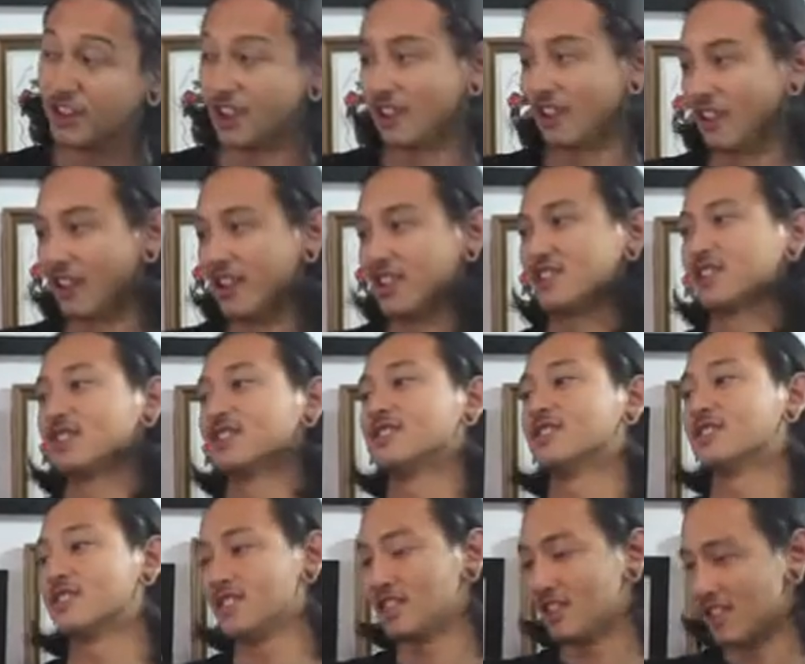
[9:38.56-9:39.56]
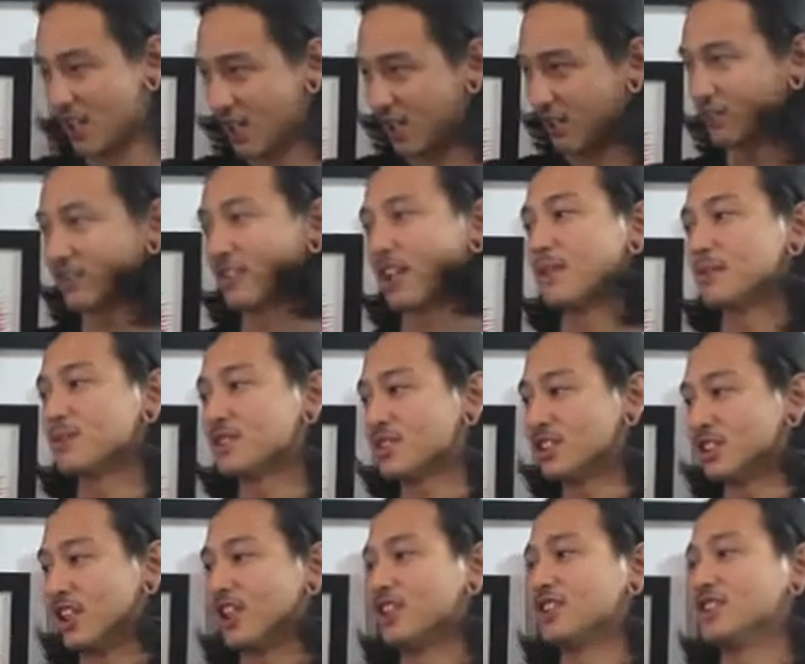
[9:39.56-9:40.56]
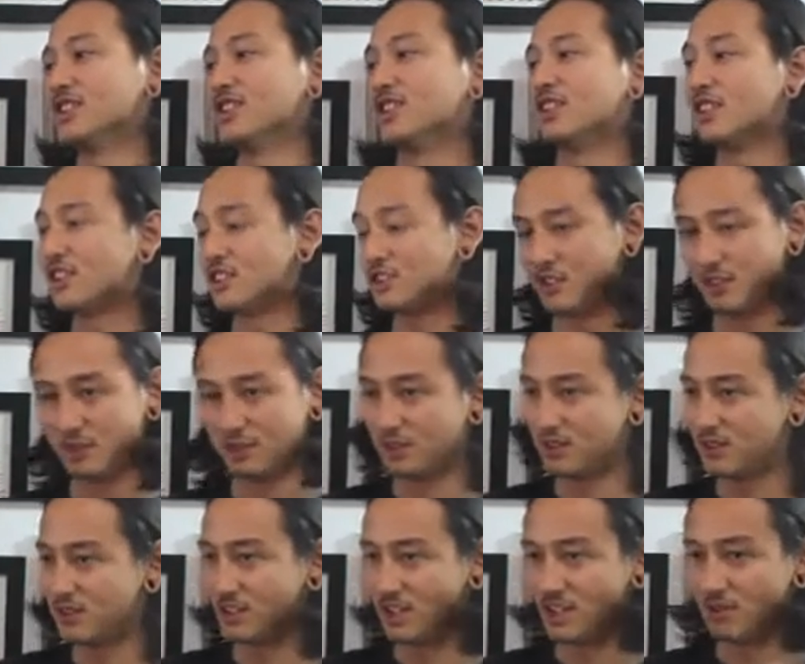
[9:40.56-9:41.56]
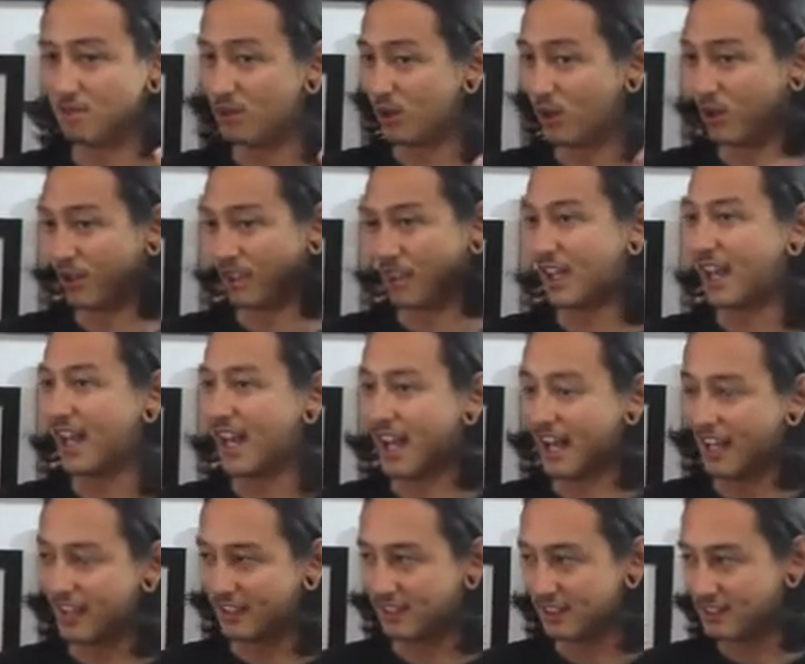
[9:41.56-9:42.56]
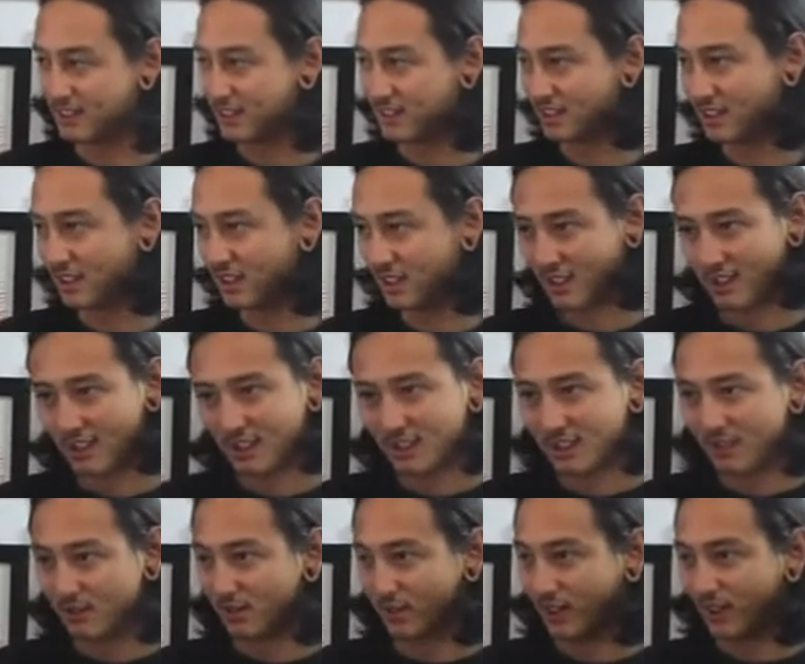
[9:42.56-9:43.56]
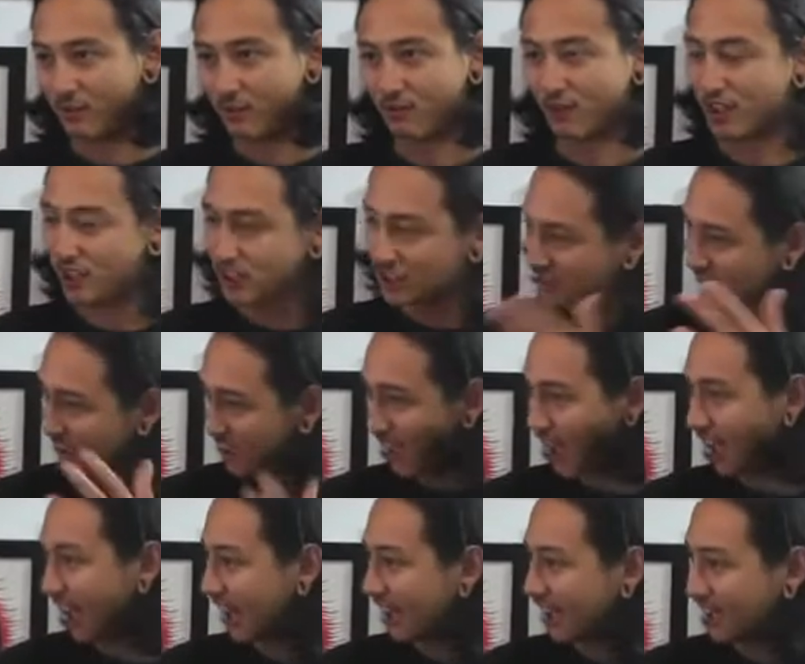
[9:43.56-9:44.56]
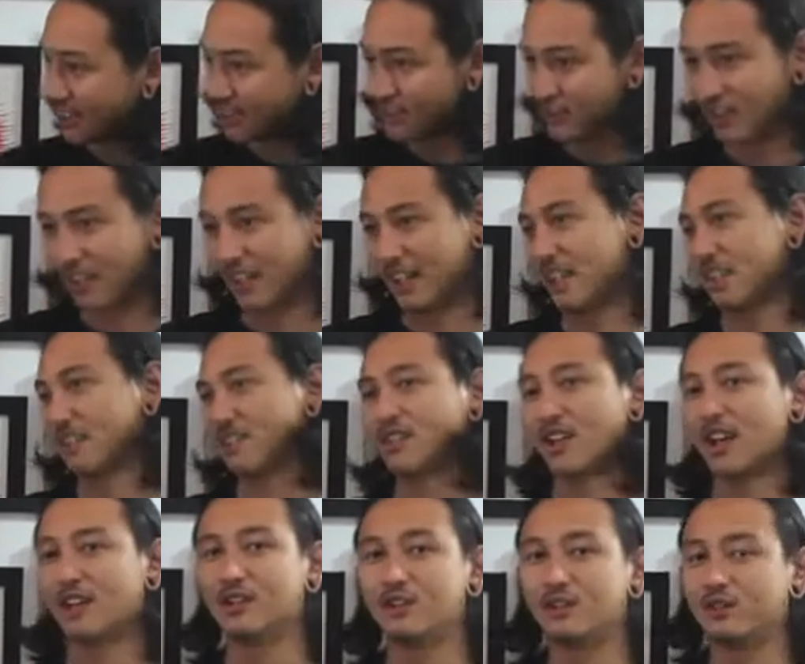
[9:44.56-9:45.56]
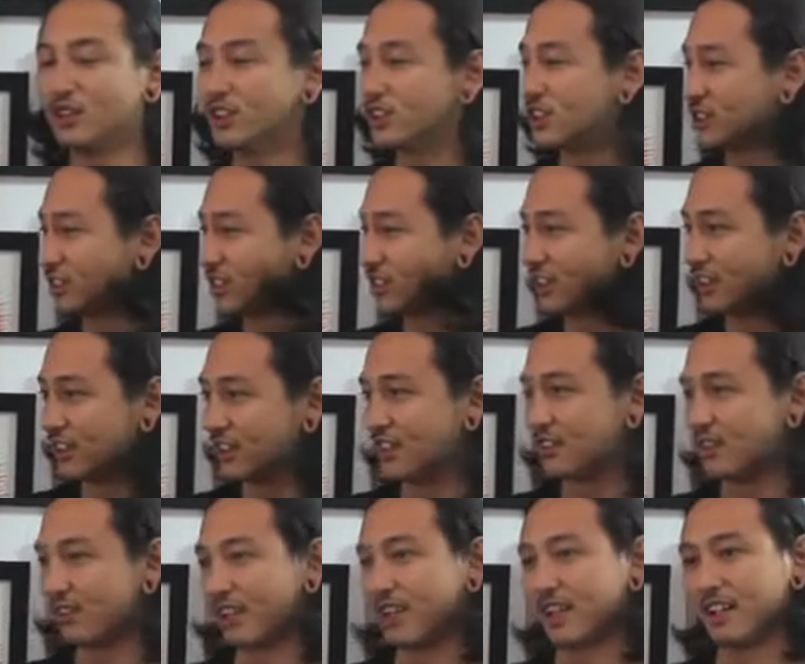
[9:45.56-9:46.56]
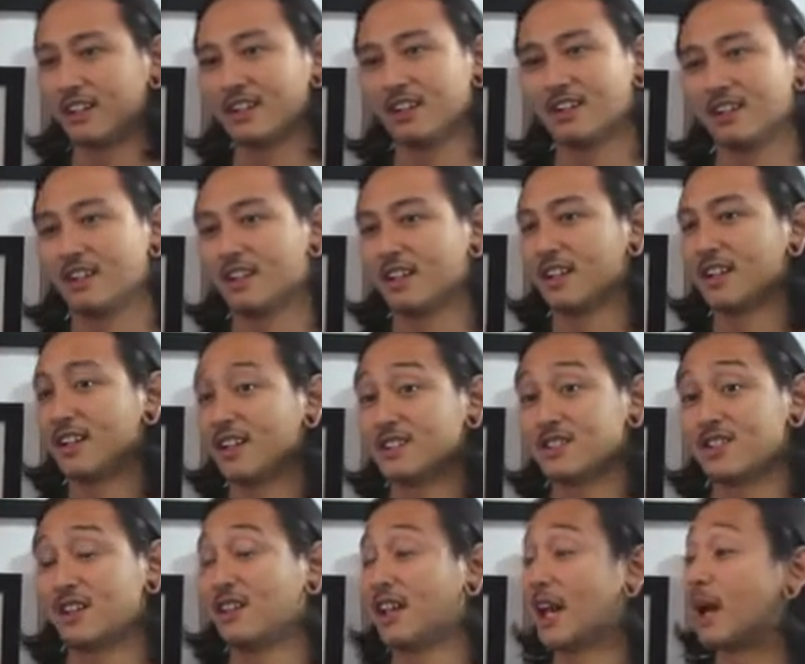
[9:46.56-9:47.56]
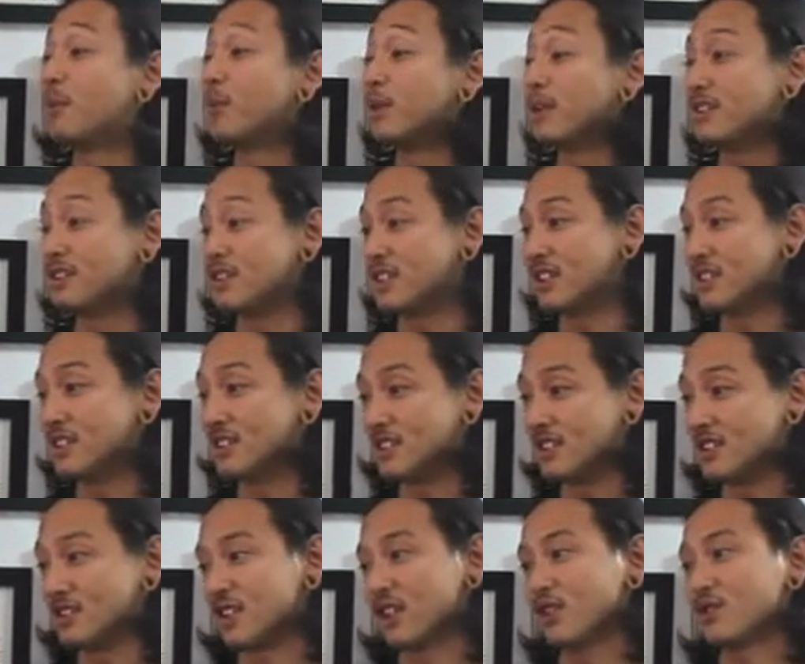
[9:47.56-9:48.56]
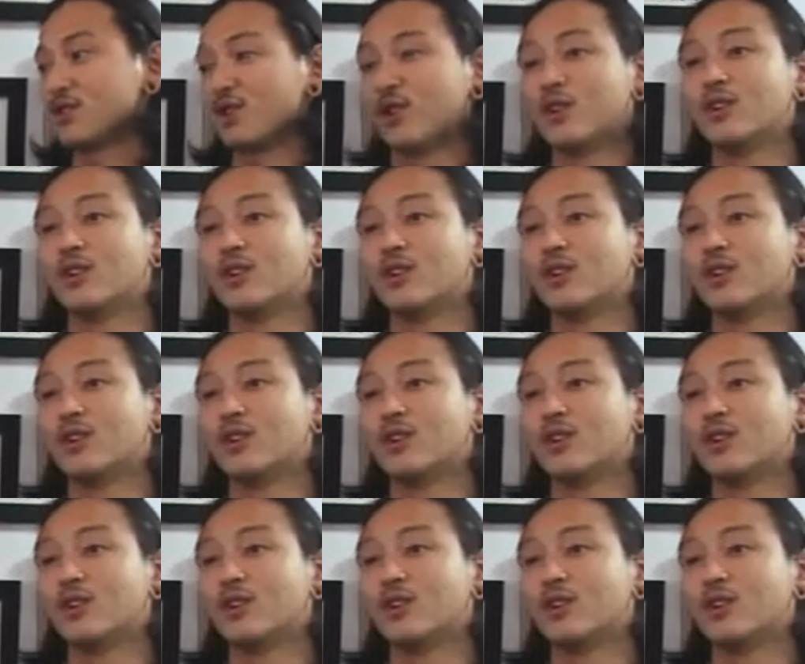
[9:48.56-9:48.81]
the older generations, and now times are changing. It's you see it more in like ads, for like fashion ads, or like in television, or like celebrities and